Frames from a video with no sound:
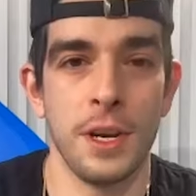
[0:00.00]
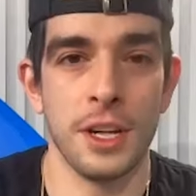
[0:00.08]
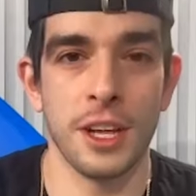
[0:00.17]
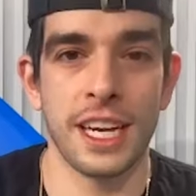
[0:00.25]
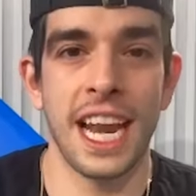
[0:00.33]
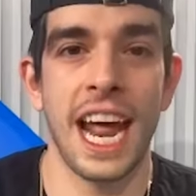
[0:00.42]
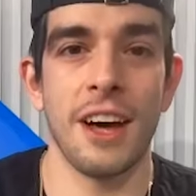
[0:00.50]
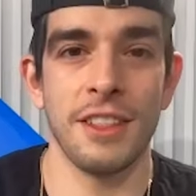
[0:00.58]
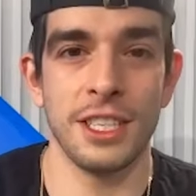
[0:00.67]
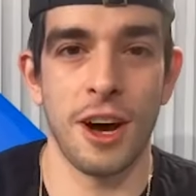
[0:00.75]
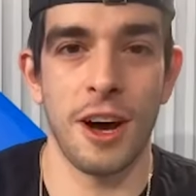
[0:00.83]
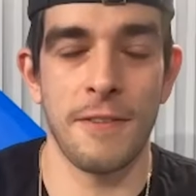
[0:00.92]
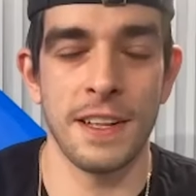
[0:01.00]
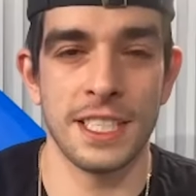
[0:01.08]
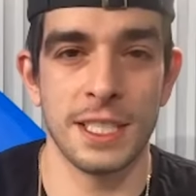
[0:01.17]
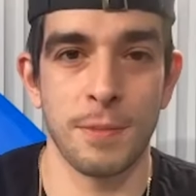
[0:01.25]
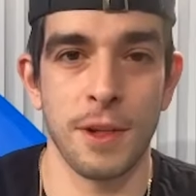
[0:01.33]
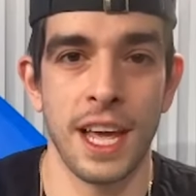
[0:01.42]
you look at how these
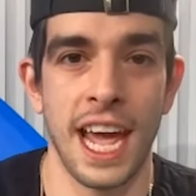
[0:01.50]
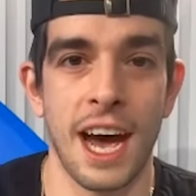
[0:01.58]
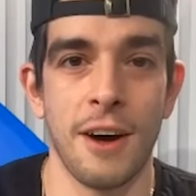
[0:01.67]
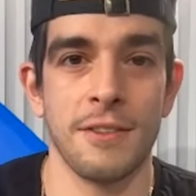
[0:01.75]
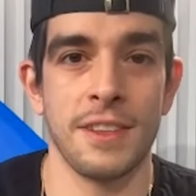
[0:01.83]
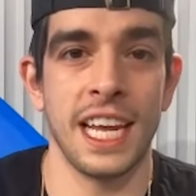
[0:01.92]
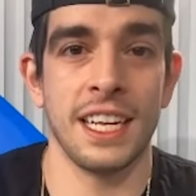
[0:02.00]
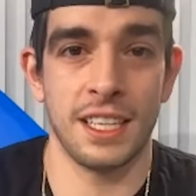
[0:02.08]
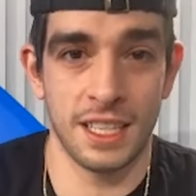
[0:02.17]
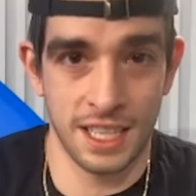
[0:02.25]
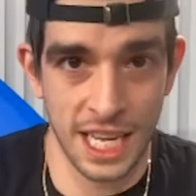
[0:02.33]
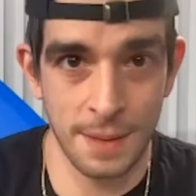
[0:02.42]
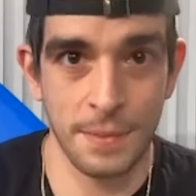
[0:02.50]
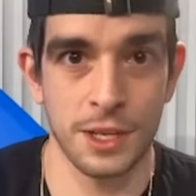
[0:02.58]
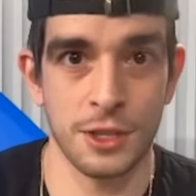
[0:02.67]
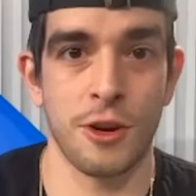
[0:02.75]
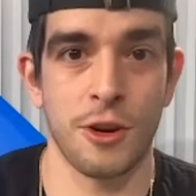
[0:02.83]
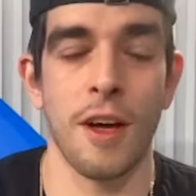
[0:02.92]
offenses play out, they keep
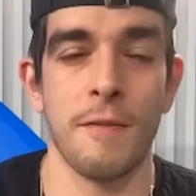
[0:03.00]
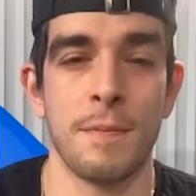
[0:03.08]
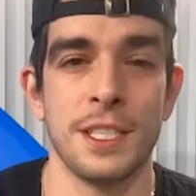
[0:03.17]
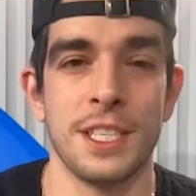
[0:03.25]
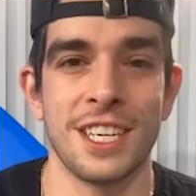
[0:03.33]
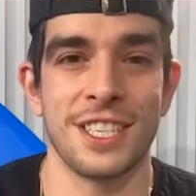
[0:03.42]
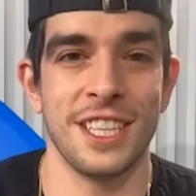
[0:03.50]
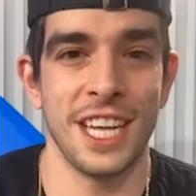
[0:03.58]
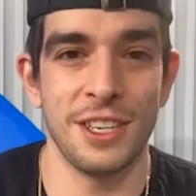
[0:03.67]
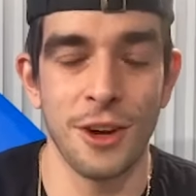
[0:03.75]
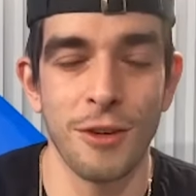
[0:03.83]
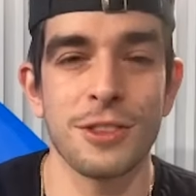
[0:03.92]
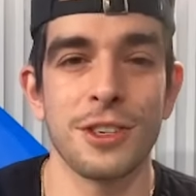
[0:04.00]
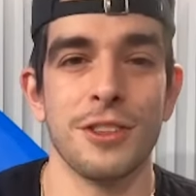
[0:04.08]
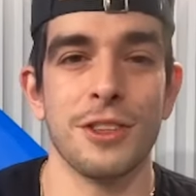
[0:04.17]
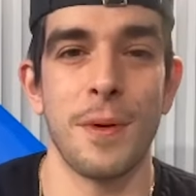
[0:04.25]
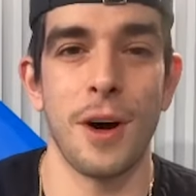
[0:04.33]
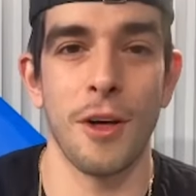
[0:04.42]
control of possession, they don't
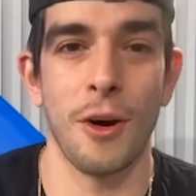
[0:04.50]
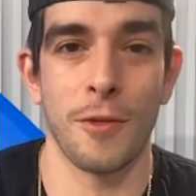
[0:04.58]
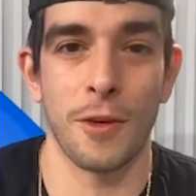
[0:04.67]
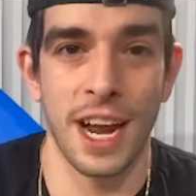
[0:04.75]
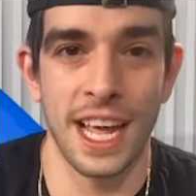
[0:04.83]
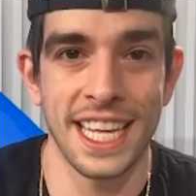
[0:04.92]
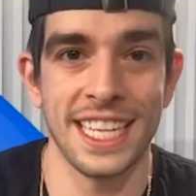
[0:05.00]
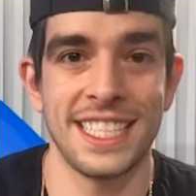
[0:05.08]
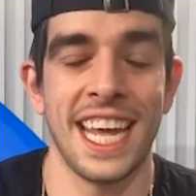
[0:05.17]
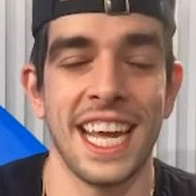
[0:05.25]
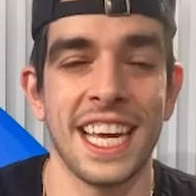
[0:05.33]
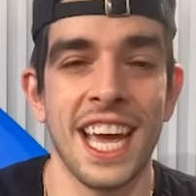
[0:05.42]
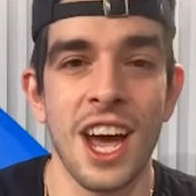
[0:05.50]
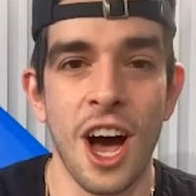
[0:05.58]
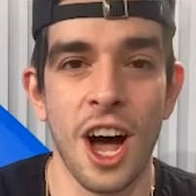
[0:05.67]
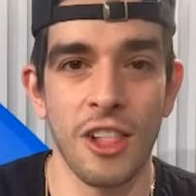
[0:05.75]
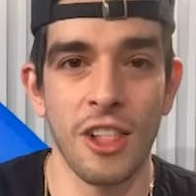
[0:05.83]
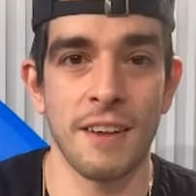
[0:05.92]
turn the ball over, and they take
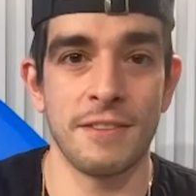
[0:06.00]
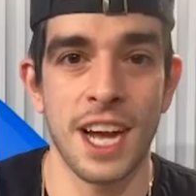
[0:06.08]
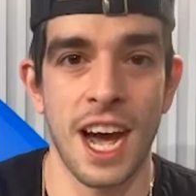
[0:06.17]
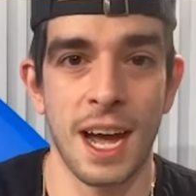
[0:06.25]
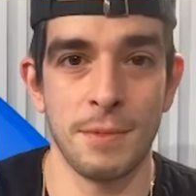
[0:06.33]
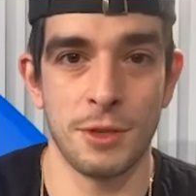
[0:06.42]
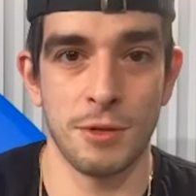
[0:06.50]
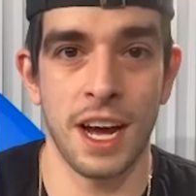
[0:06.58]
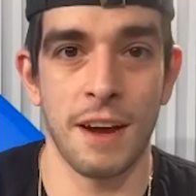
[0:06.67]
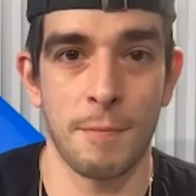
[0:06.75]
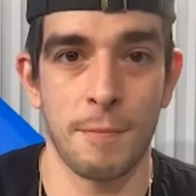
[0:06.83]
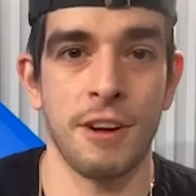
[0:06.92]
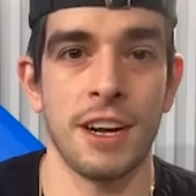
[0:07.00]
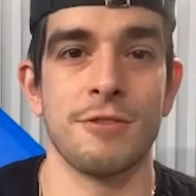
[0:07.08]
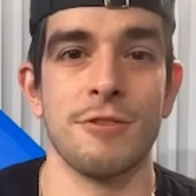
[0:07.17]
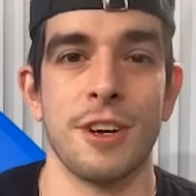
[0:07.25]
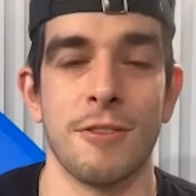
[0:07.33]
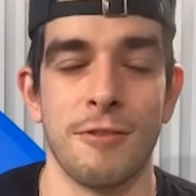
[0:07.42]
a lot of time to kind of progress
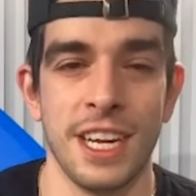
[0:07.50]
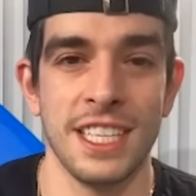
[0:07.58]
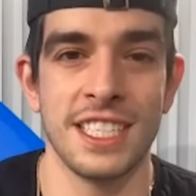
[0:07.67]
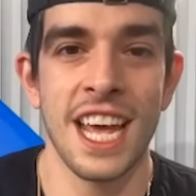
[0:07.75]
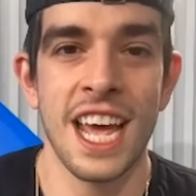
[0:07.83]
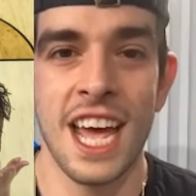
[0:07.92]
through their reads.